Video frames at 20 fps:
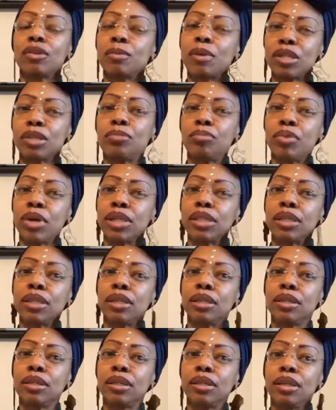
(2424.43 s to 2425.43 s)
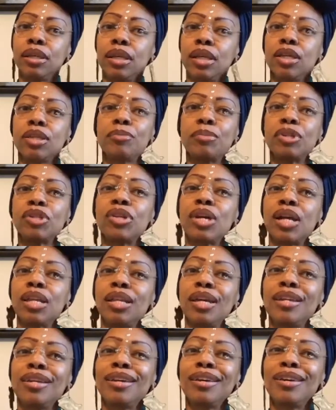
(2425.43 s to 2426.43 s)
by suppressing. But you gotta
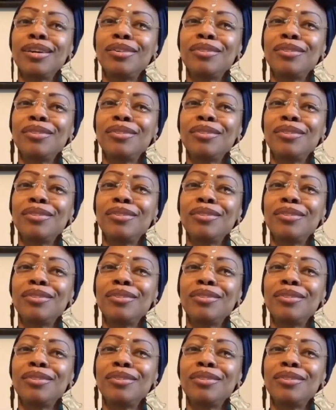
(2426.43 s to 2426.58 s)
let it go.